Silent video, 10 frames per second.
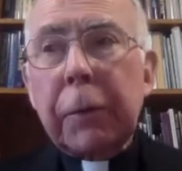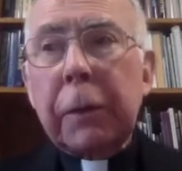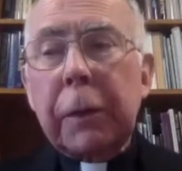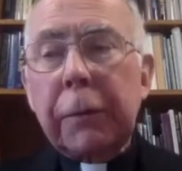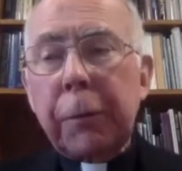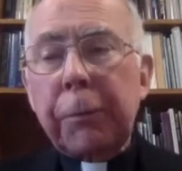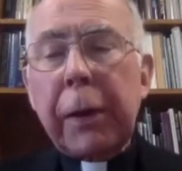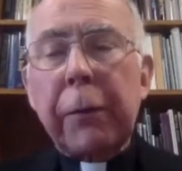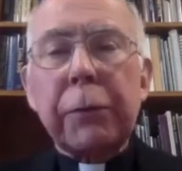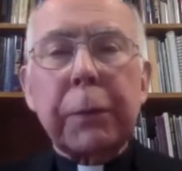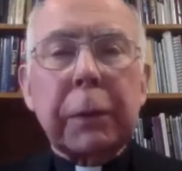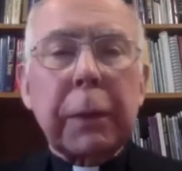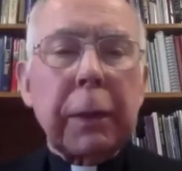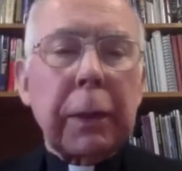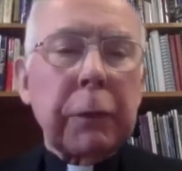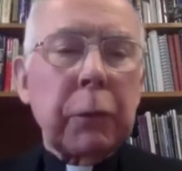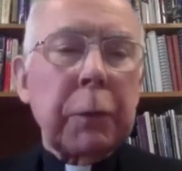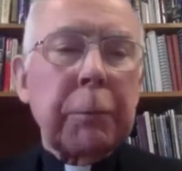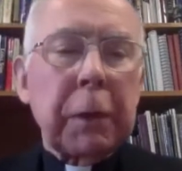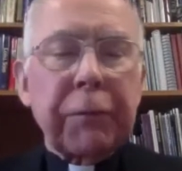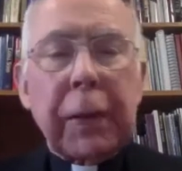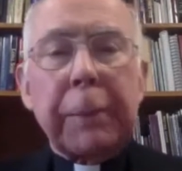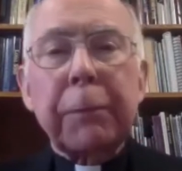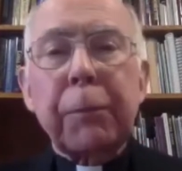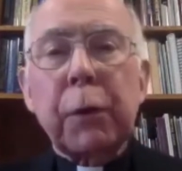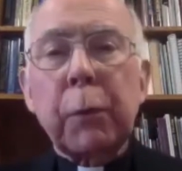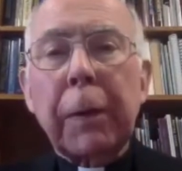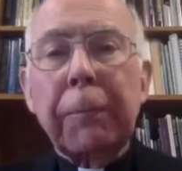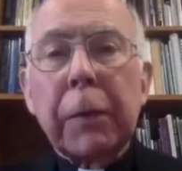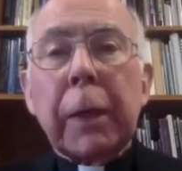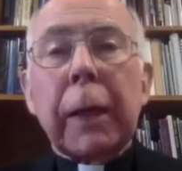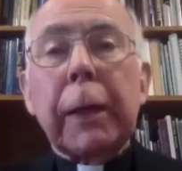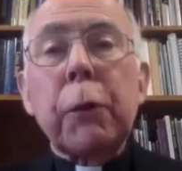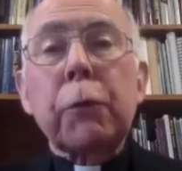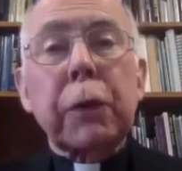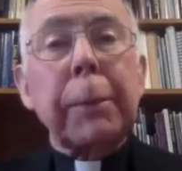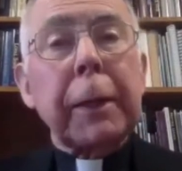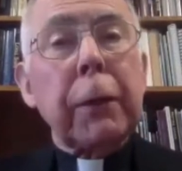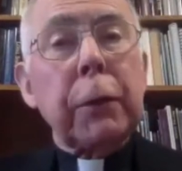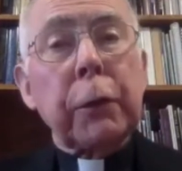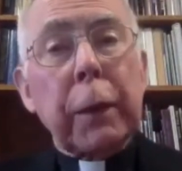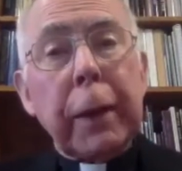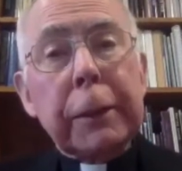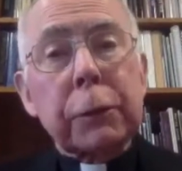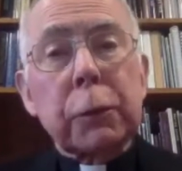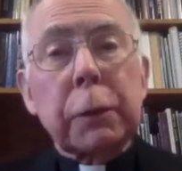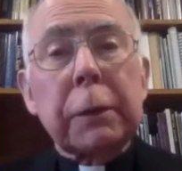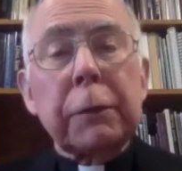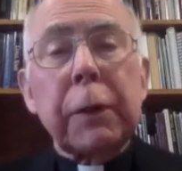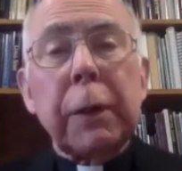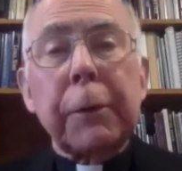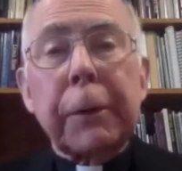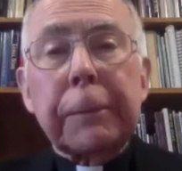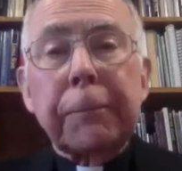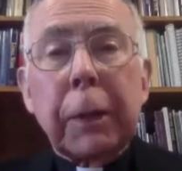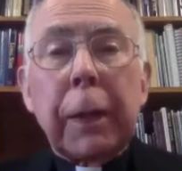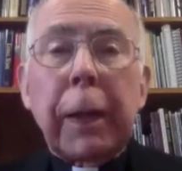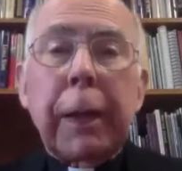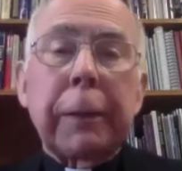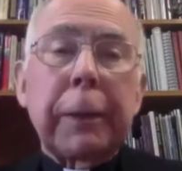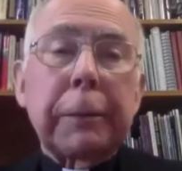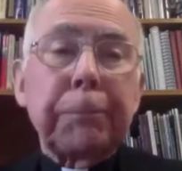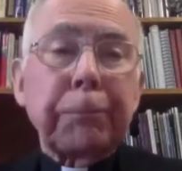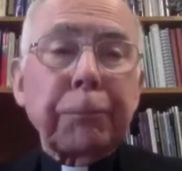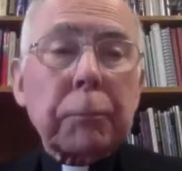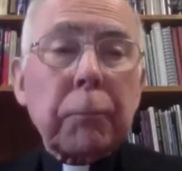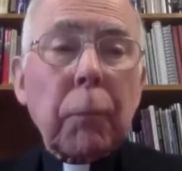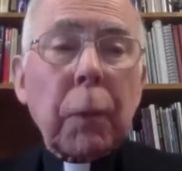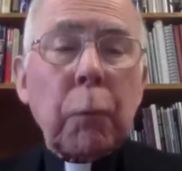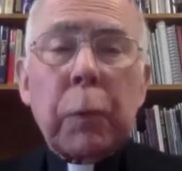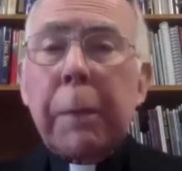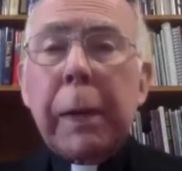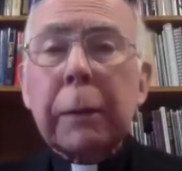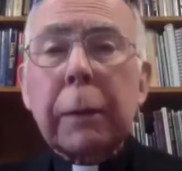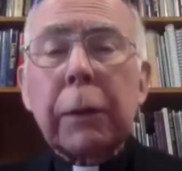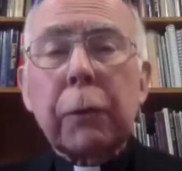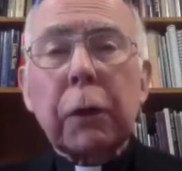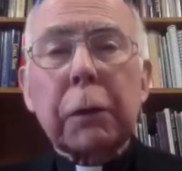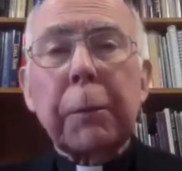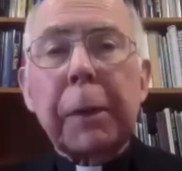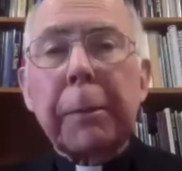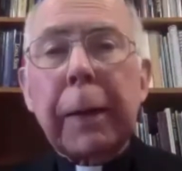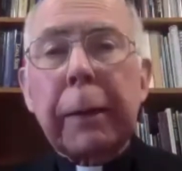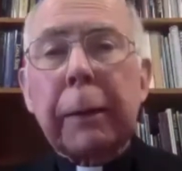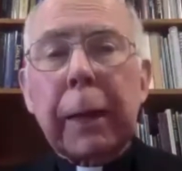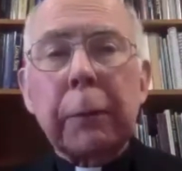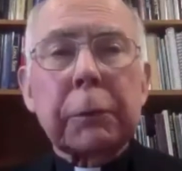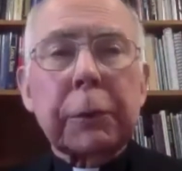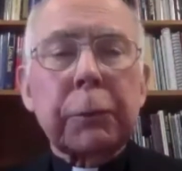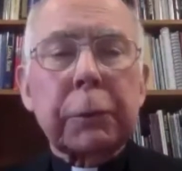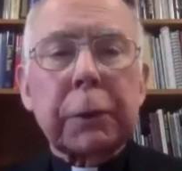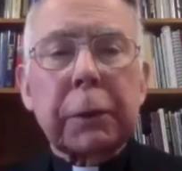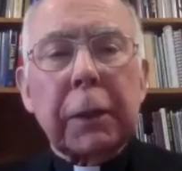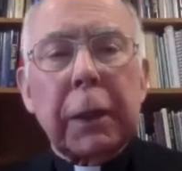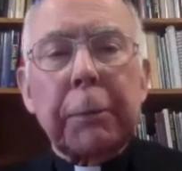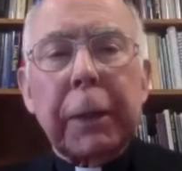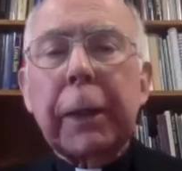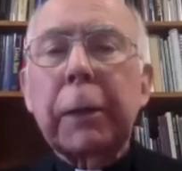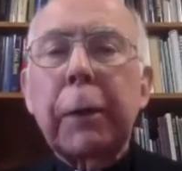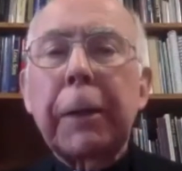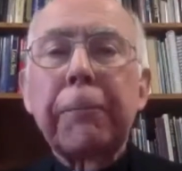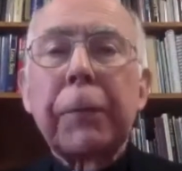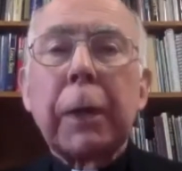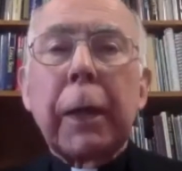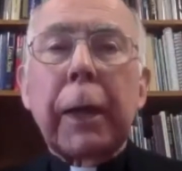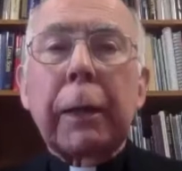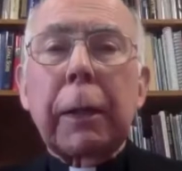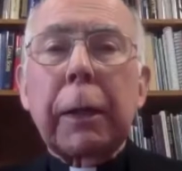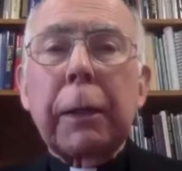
in a different parish, but I knew him and the family pretty well. And he was coming out here to high school in the seminary. And we met and he talked to me about it, and I was interested a little bit anyway. And